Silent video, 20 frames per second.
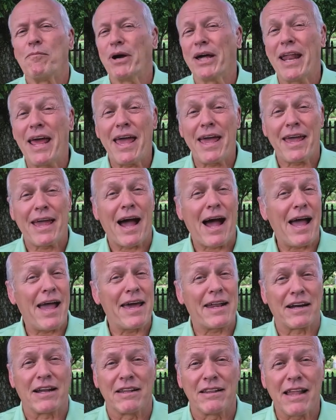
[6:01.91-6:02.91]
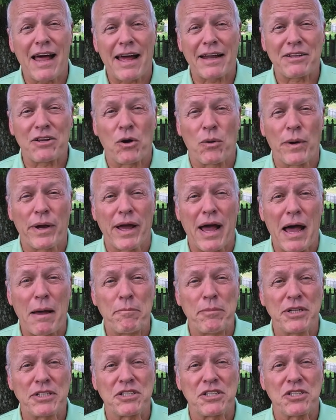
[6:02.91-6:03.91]
But hey, I had a lot going on
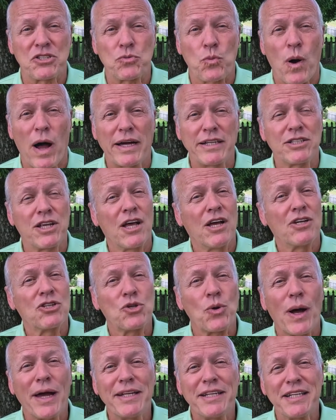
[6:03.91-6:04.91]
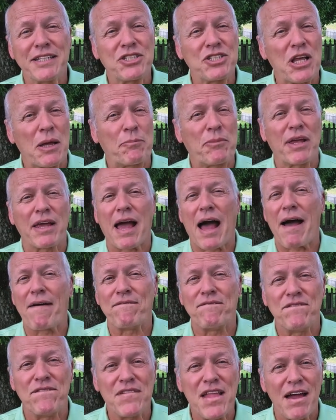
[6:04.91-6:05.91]
business-wise, so I did something
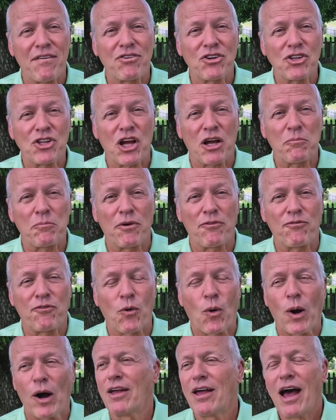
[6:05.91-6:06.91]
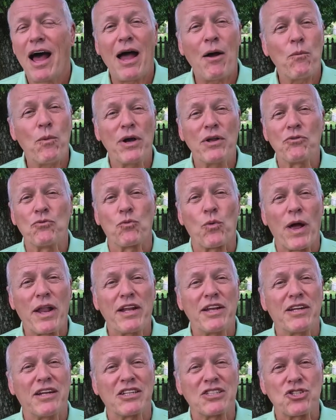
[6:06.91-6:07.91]
I've never done before. I went and
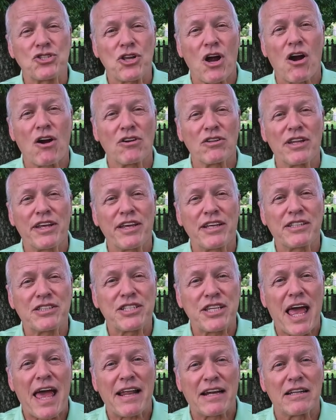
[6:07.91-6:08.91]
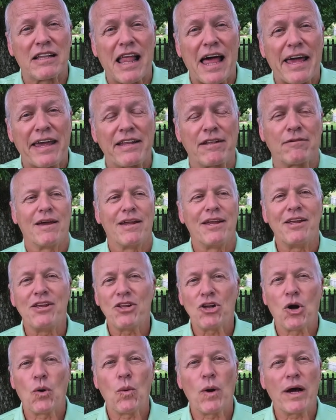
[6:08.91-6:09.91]
rented a Starlink satellite.
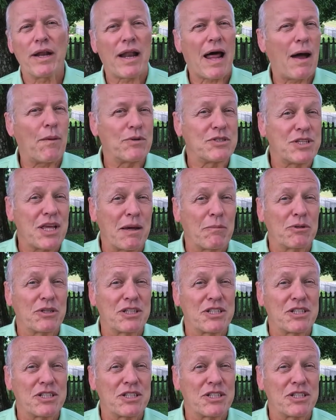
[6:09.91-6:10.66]
You know what? I was able